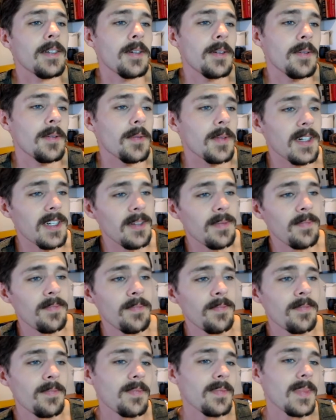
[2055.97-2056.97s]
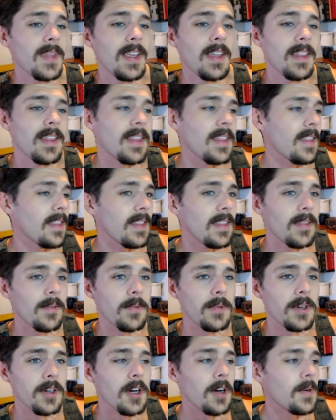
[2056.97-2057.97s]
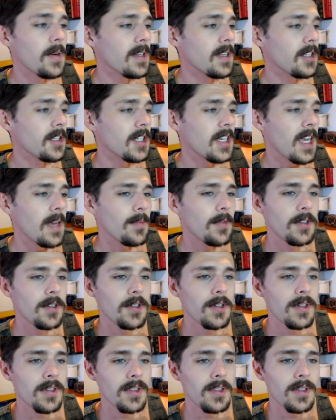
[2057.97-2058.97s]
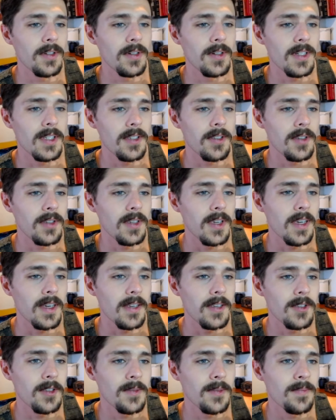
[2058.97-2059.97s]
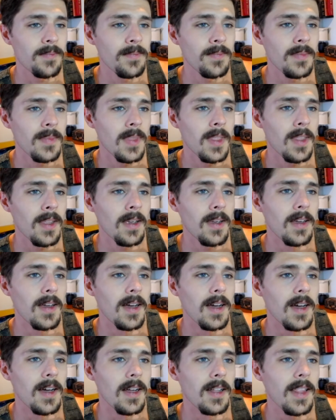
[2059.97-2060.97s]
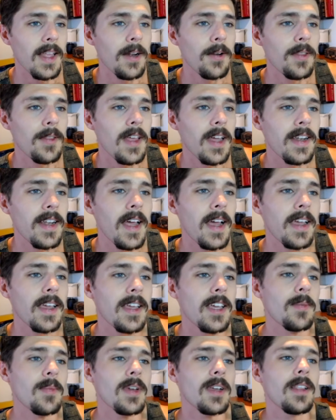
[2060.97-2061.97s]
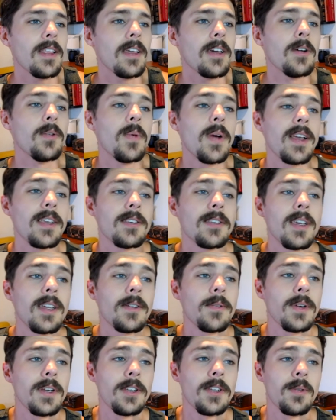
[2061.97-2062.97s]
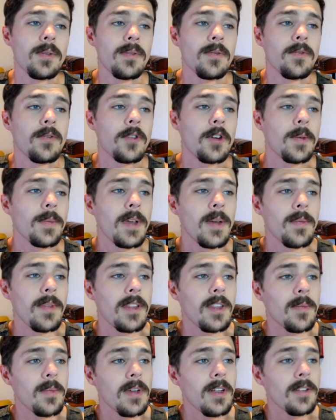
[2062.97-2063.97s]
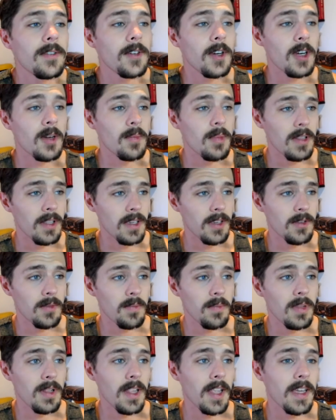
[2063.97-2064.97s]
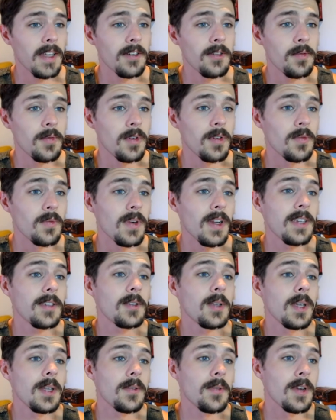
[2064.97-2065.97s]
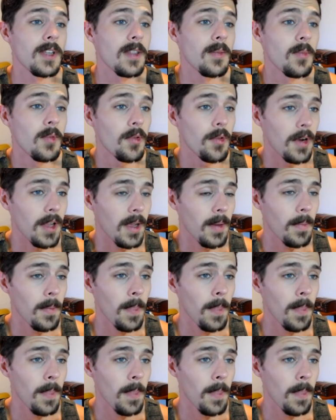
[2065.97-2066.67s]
we'll go on to chapter 36. Later that night, Emilio wakes Henry to inform him that the military police plan to arrest Henry in the morning.